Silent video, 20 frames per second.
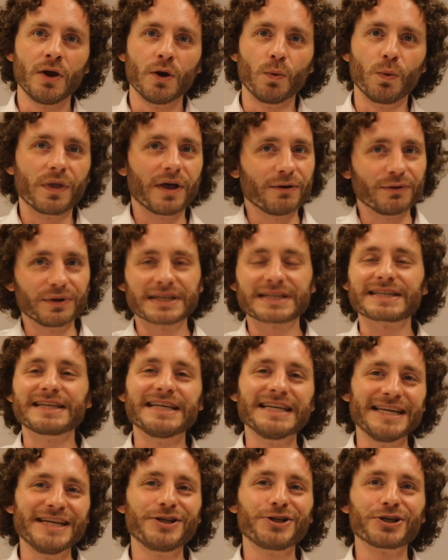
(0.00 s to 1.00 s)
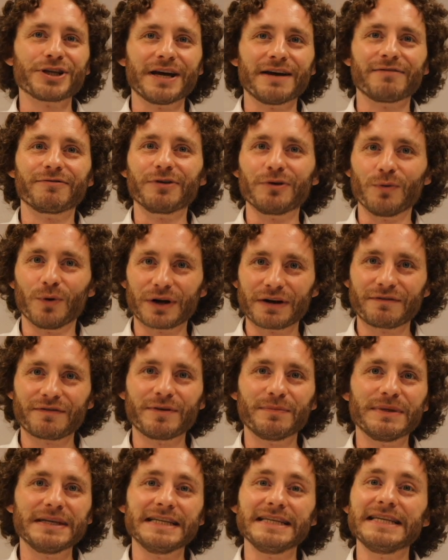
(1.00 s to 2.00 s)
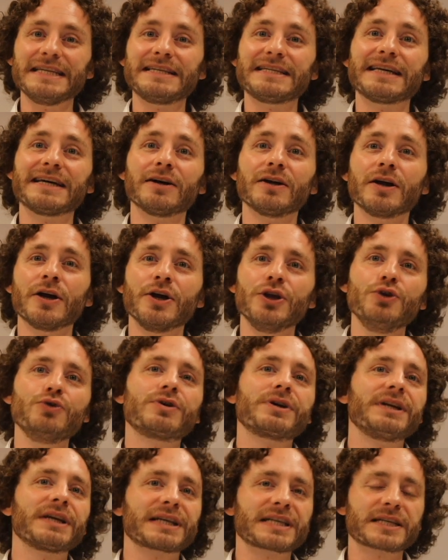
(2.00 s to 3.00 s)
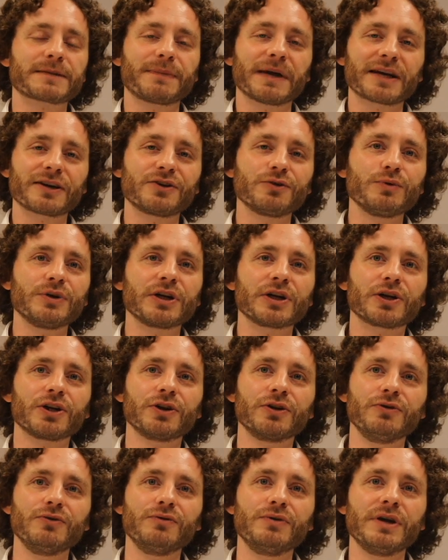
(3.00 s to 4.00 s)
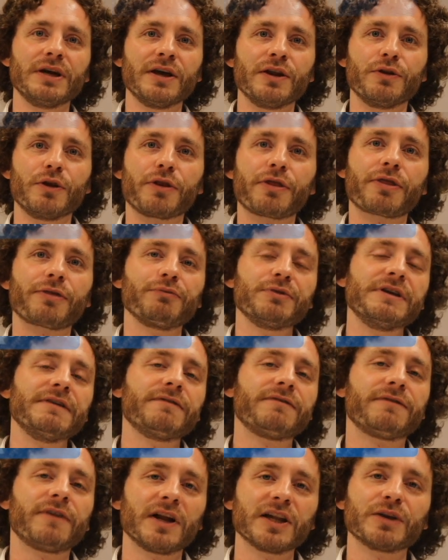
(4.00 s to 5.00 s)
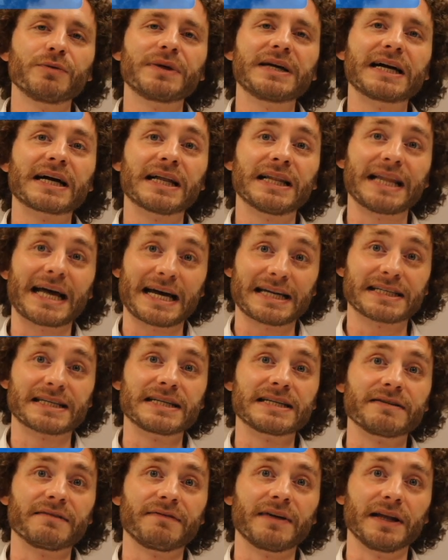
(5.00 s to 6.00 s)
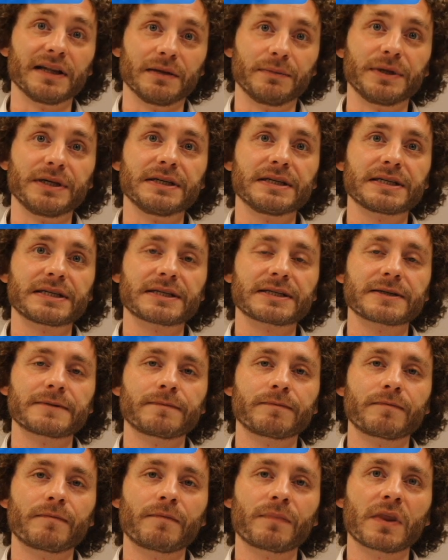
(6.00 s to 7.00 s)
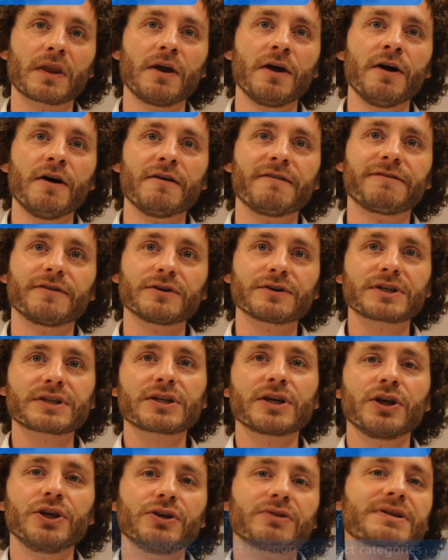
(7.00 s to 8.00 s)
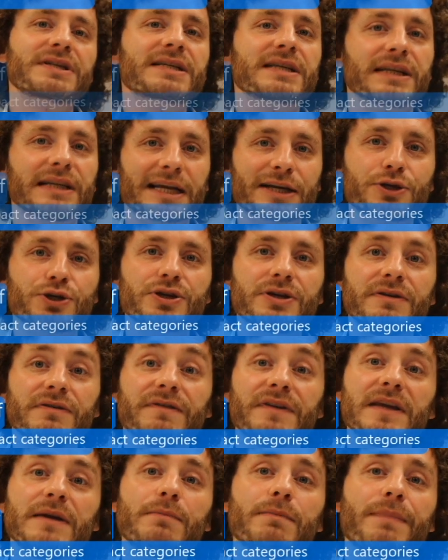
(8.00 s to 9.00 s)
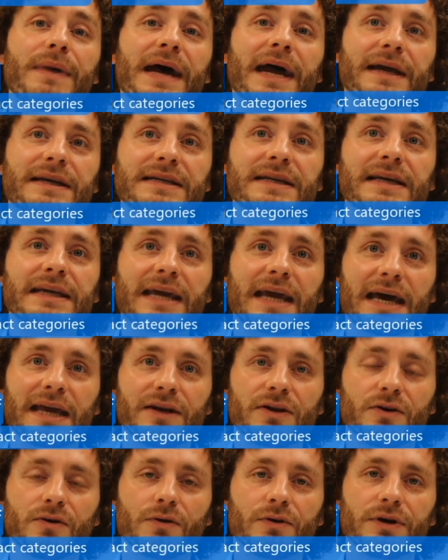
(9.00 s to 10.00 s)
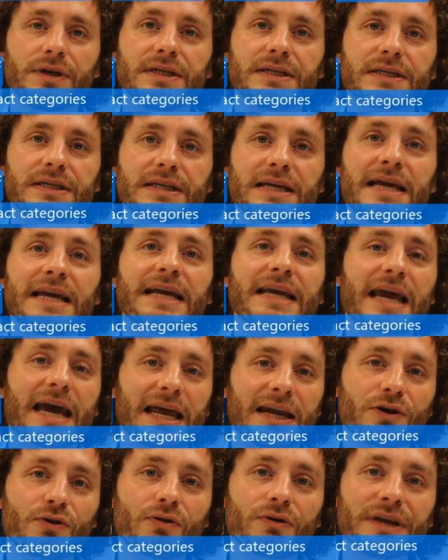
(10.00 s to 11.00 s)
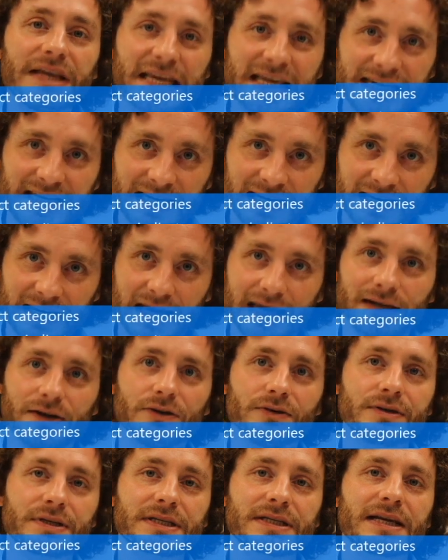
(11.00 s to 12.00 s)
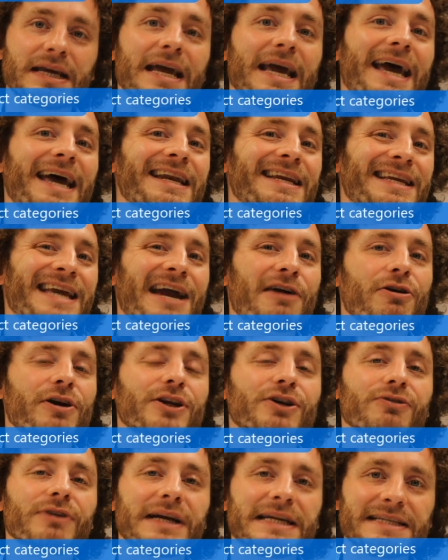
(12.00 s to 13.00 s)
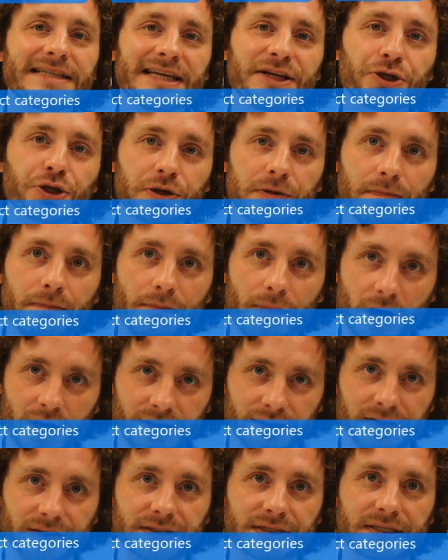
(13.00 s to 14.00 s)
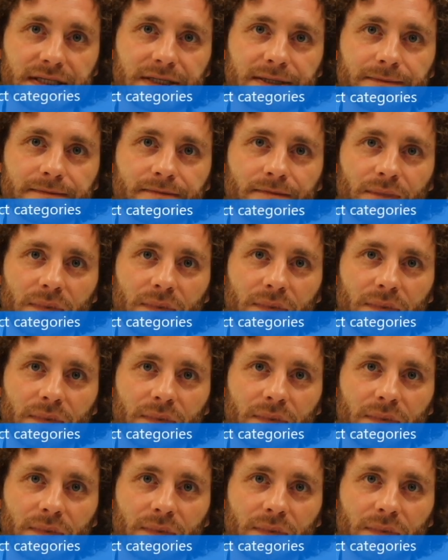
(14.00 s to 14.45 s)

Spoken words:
Without listing each and every one of them in detail, you can expect to include the three following classes of elements. First, your selection of impact categories, category indicators, and characterization models.